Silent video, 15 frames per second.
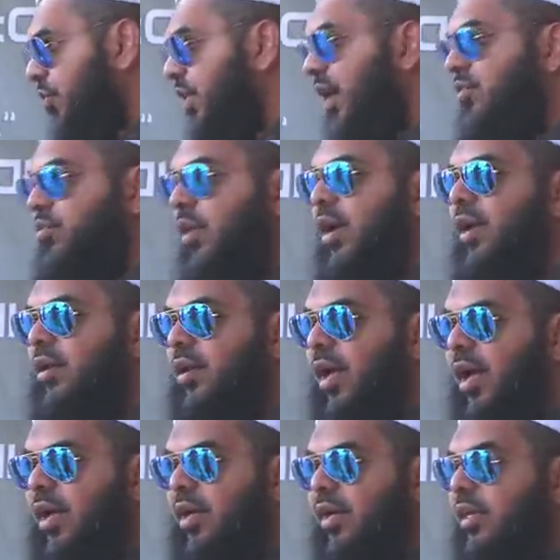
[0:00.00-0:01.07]
That's why
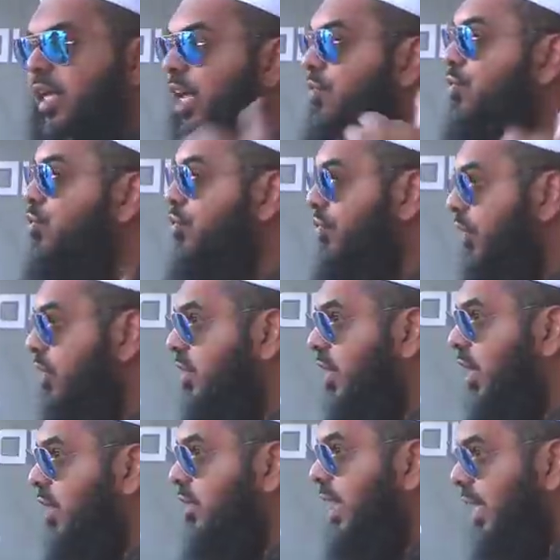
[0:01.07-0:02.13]
Allah gave you
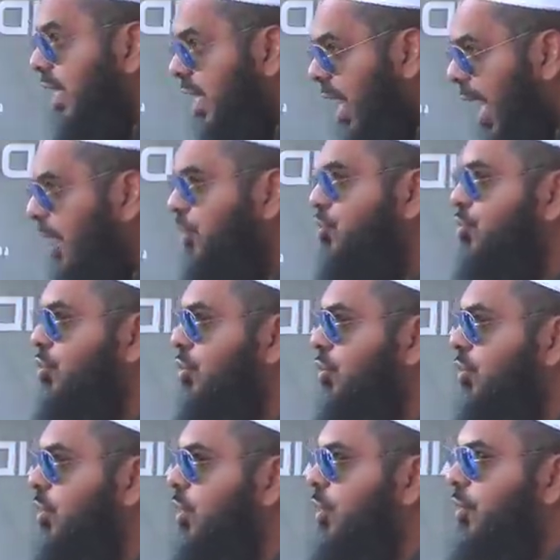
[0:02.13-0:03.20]
fitrah, that
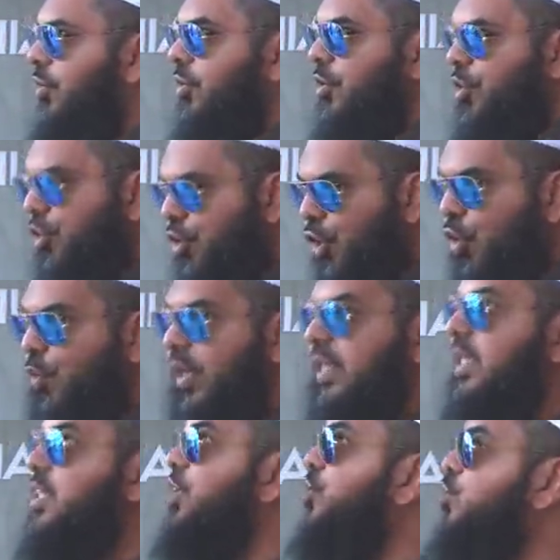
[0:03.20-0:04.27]
natural knowing
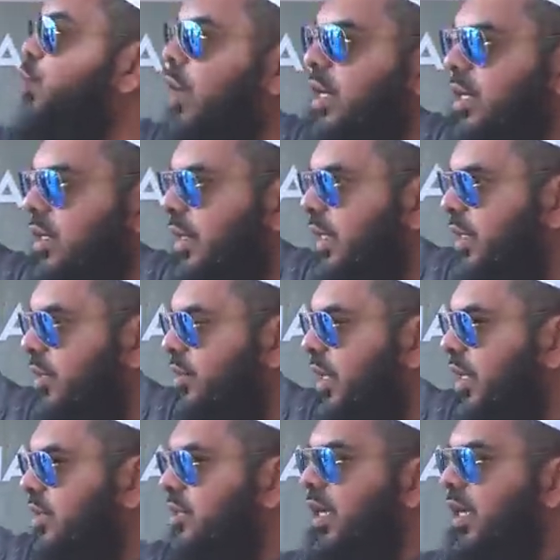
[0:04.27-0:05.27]
that there is one great creator.